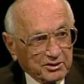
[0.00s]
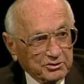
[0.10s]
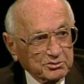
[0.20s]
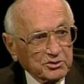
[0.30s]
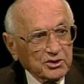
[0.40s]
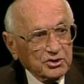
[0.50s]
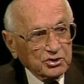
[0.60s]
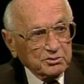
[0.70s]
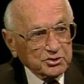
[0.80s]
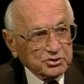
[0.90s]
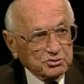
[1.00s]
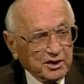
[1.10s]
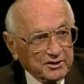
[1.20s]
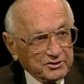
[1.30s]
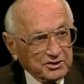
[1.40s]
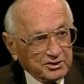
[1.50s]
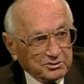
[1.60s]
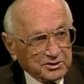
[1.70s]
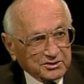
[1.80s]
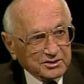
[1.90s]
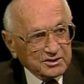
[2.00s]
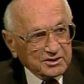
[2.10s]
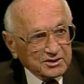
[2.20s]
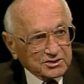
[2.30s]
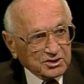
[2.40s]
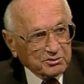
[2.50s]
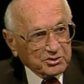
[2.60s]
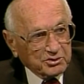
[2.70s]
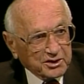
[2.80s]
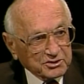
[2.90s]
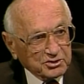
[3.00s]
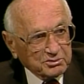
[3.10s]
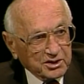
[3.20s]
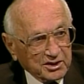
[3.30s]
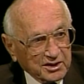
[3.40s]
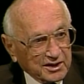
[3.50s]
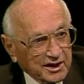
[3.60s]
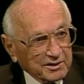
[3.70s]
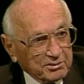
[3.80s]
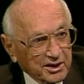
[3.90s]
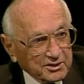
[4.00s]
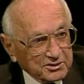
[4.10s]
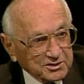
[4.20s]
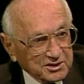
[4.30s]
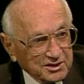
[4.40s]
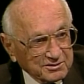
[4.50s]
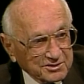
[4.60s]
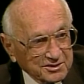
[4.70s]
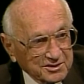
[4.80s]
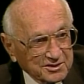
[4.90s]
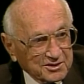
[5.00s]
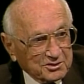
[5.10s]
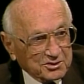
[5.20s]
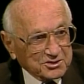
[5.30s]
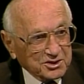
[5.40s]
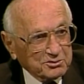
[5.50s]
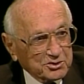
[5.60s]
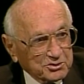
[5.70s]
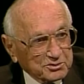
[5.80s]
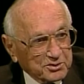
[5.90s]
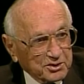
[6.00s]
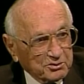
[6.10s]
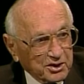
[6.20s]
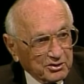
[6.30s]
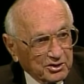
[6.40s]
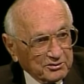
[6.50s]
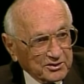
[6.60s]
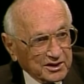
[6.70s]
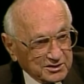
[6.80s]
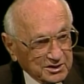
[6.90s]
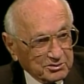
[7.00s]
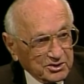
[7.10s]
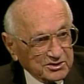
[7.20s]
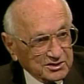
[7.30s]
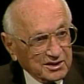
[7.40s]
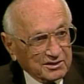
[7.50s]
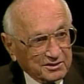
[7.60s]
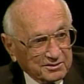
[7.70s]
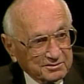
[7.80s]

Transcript: better? Whom would you rather deal with? Someone who has no money and can't buy your stuff? Or someone who's pretty well off and has something to sell?